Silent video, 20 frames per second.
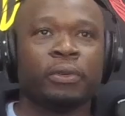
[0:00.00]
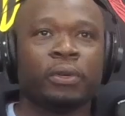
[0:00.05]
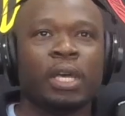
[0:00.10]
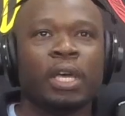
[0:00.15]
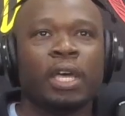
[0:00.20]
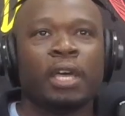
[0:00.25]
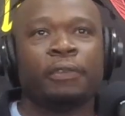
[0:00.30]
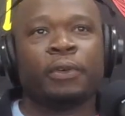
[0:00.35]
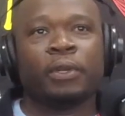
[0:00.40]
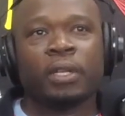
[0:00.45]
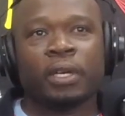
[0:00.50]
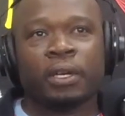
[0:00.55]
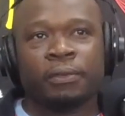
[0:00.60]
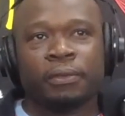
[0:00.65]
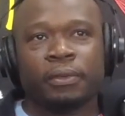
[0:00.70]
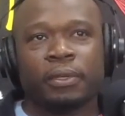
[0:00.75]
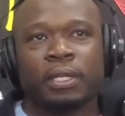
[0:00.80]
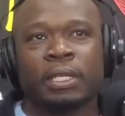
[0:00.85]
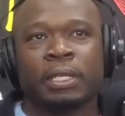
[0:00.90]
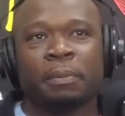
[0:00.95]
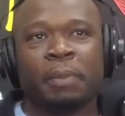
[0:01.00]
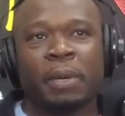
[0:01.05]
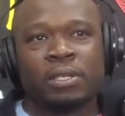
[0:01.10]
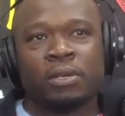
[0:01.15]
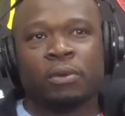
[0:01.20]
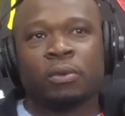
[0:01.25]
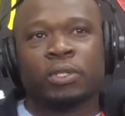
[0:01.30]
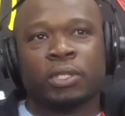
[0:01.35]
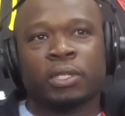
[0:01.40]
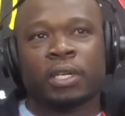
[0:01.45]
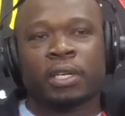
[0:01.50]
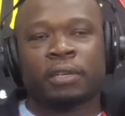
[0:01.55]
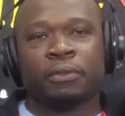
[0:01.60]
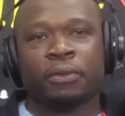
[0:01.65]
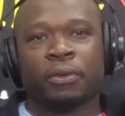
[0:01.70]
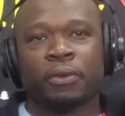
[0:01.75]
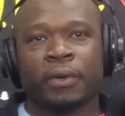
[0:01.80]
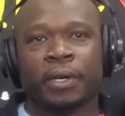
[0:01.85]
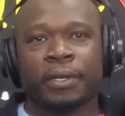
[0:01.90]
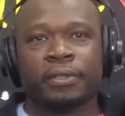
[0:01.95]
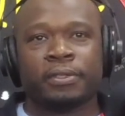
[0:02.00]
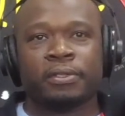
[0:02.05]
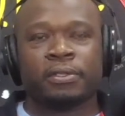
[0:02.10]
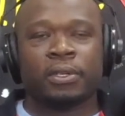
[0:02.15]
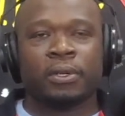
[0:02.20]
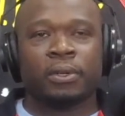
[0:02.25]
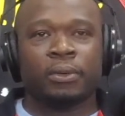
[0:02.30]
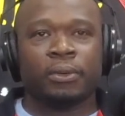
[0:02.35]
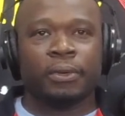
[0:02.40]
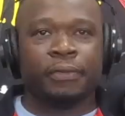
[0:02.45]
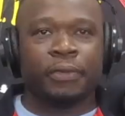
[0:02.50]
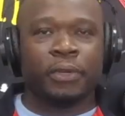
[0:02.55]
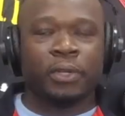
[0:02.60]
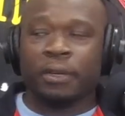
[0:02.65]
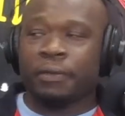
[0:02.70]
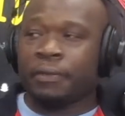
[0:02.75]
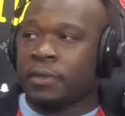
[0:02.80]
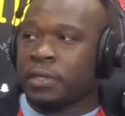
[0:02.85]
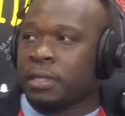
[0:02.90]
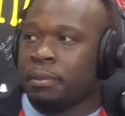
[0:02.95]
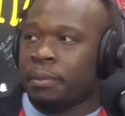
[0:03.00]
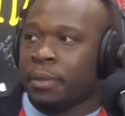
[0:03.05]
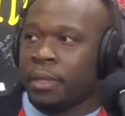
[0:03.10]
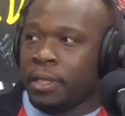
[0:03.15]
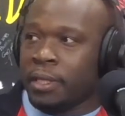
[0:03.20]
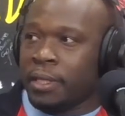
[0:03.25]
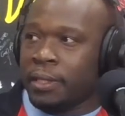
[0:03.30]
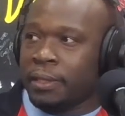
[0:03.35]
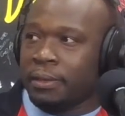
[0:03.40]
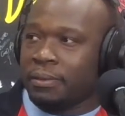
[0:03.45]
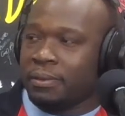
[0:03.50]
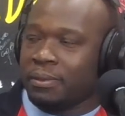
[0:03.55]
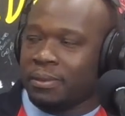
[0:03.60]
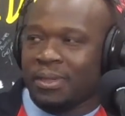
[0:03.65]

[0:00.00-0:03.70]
you're looking, it depends on what you're looking for, right? So if you're looking for stability,